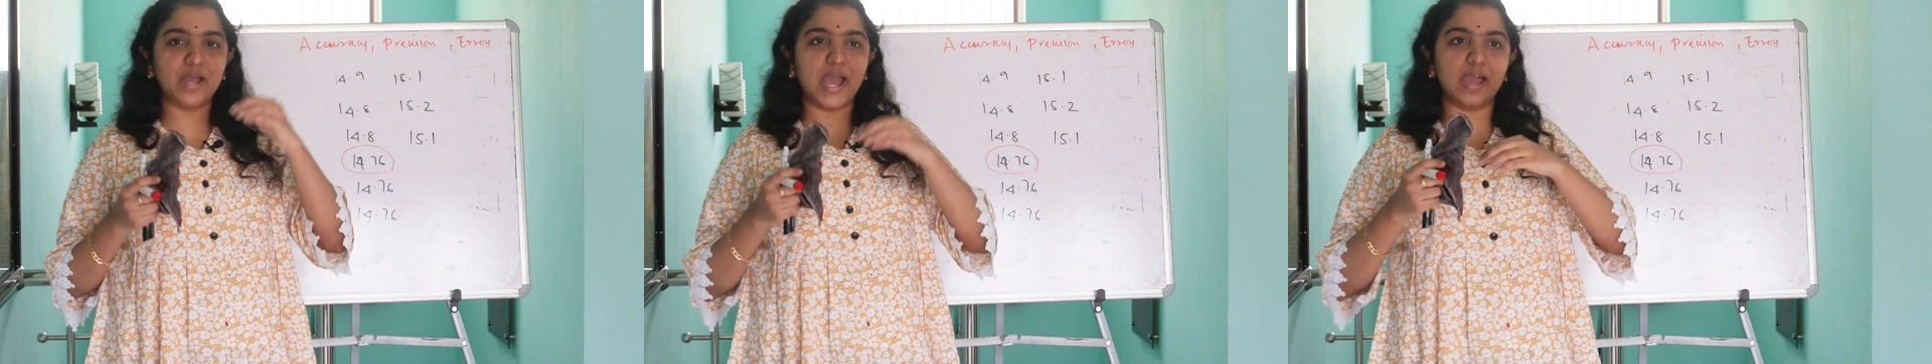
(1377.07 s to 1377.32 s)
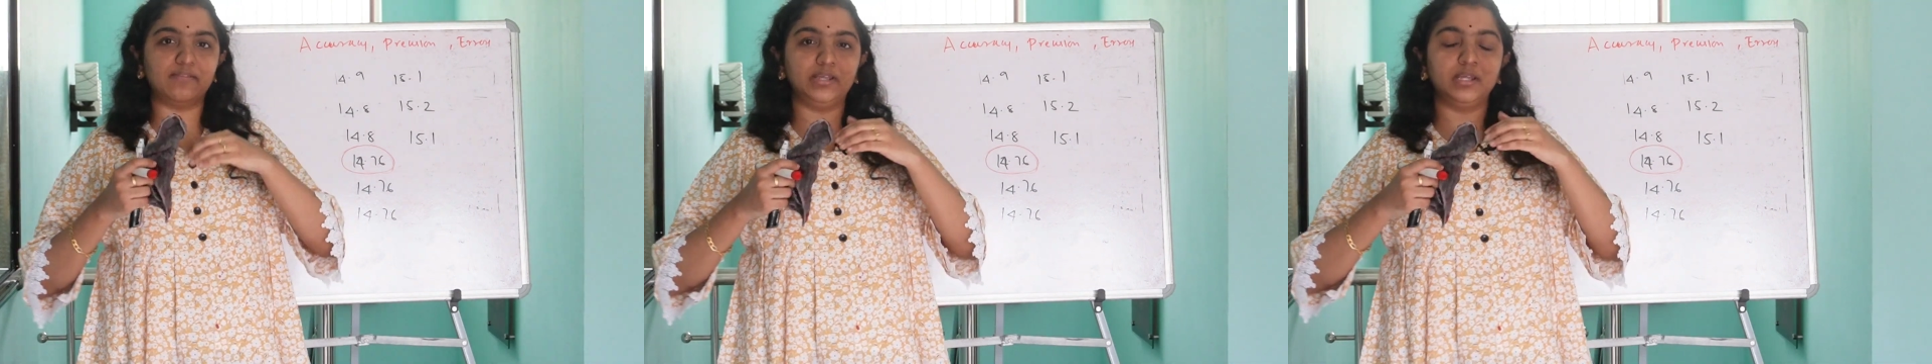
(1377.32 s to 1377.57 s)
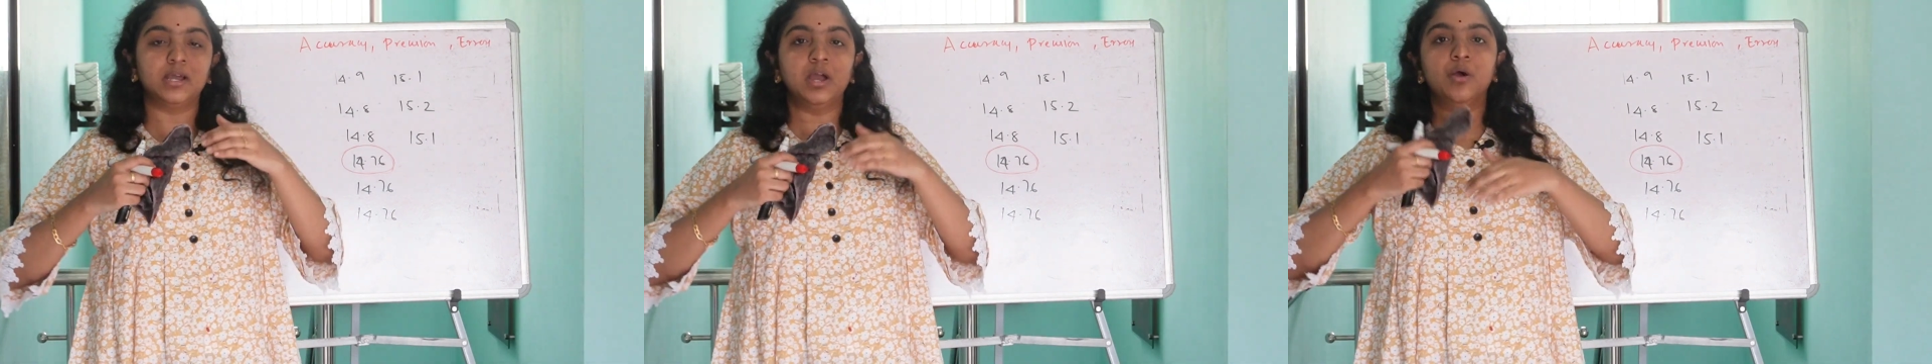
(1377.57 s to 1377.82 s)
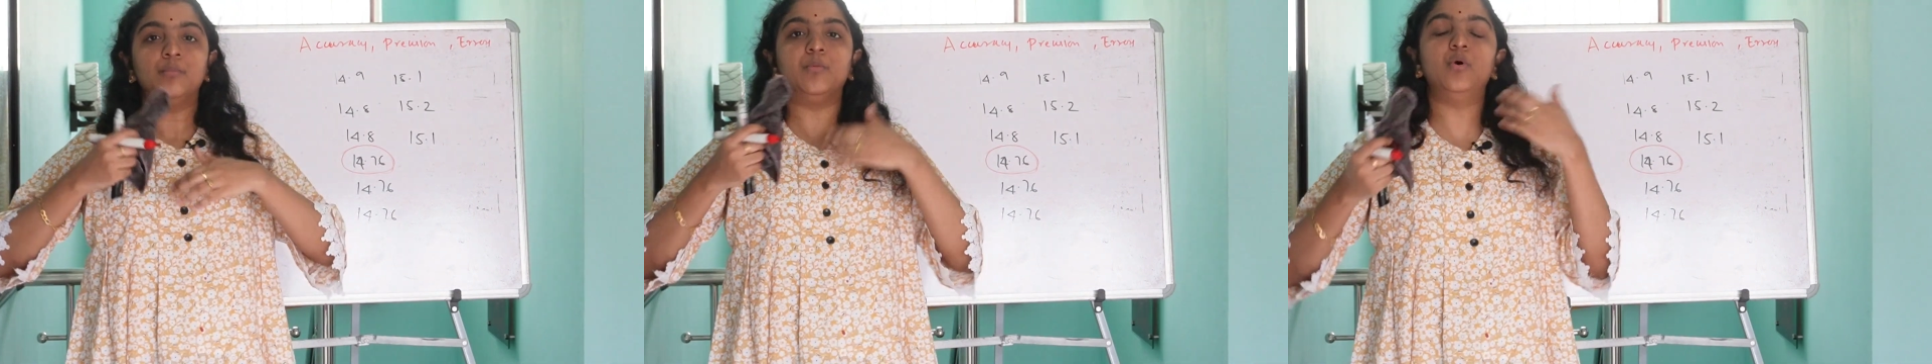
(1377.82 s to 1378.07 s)
having
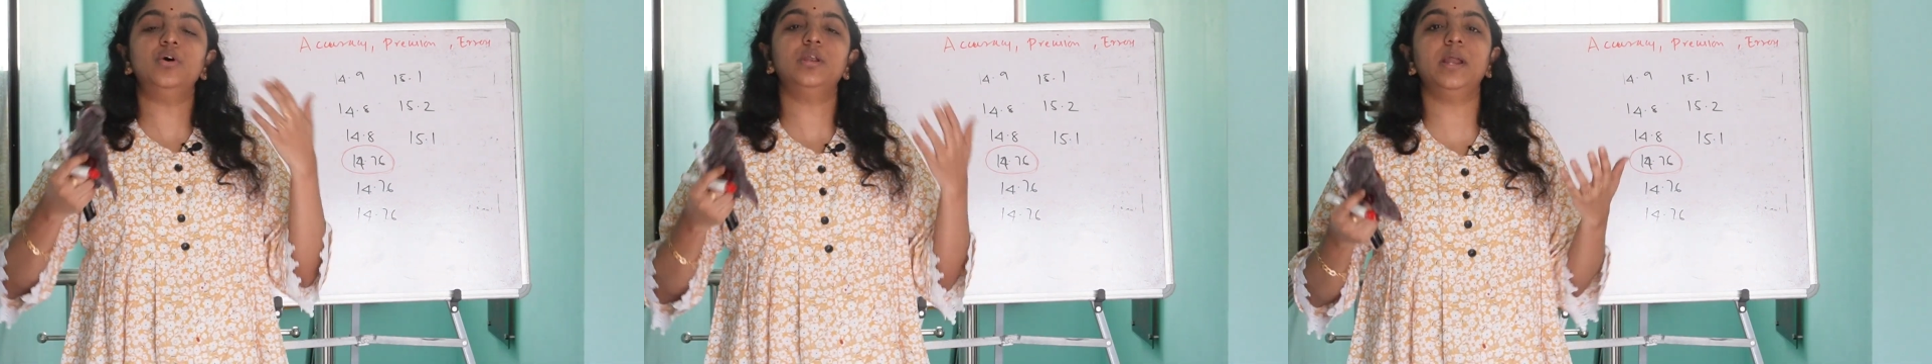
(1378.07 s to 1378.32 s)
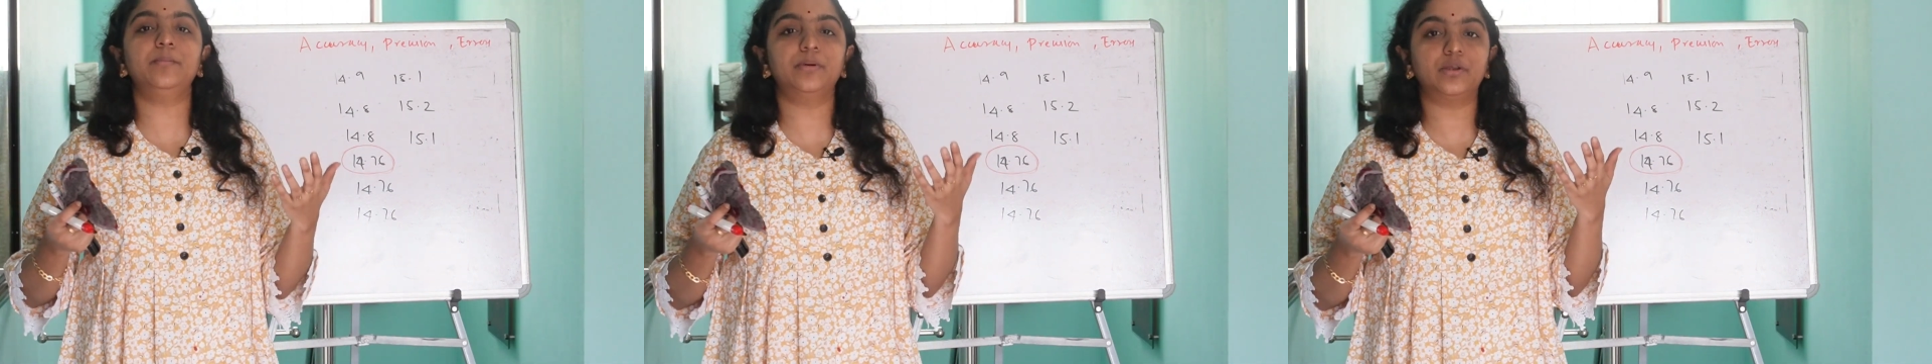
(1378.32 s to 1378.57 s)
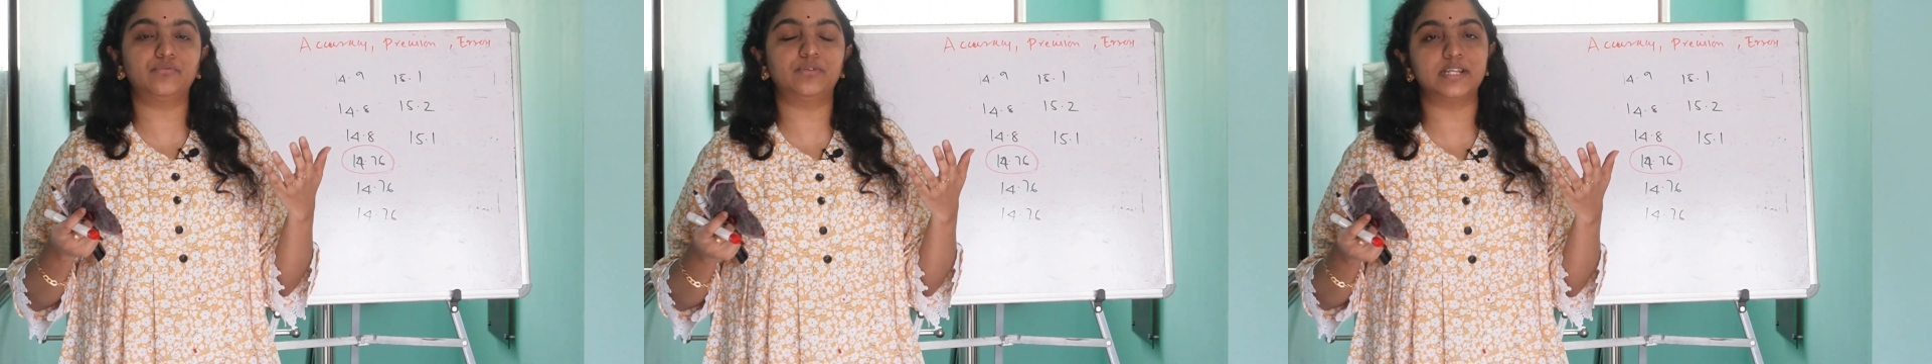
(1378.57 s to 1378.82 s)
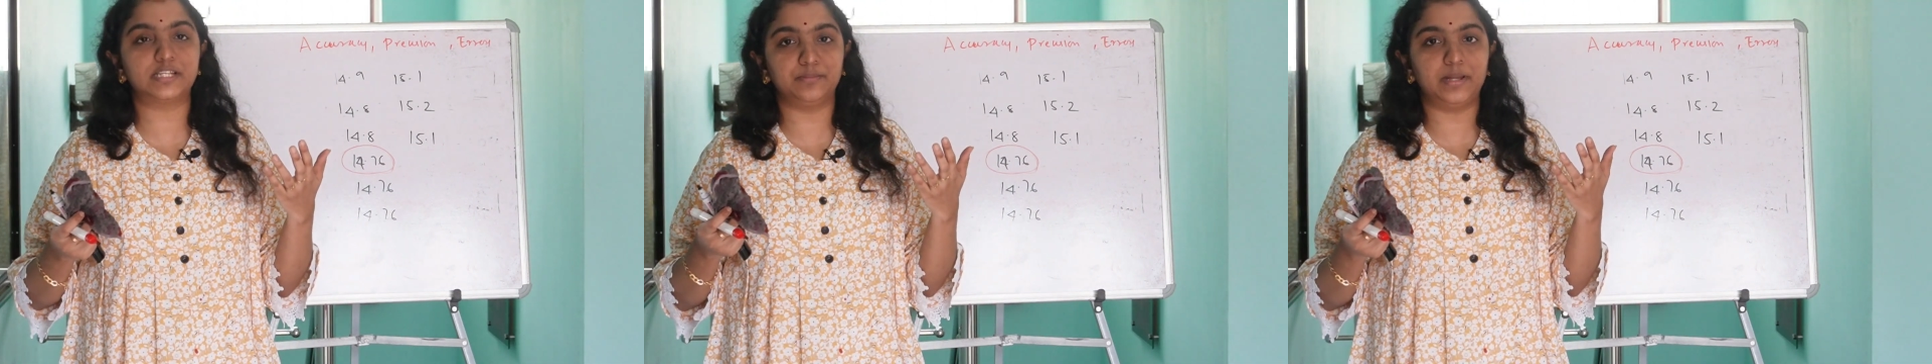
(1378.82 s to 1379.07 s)
more number of
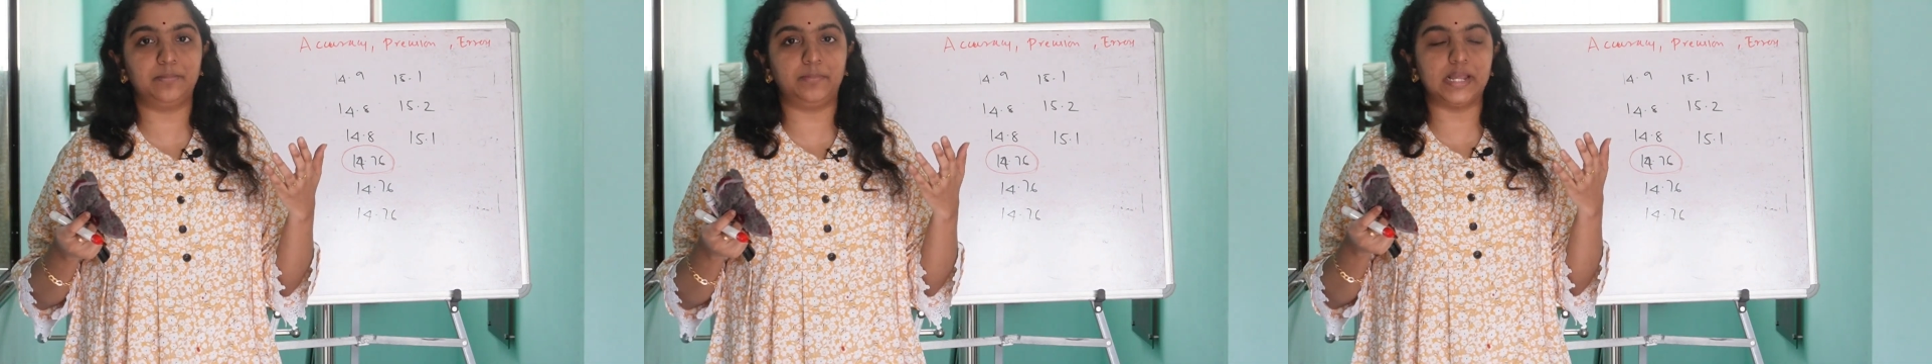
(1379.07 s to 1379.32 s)
decimal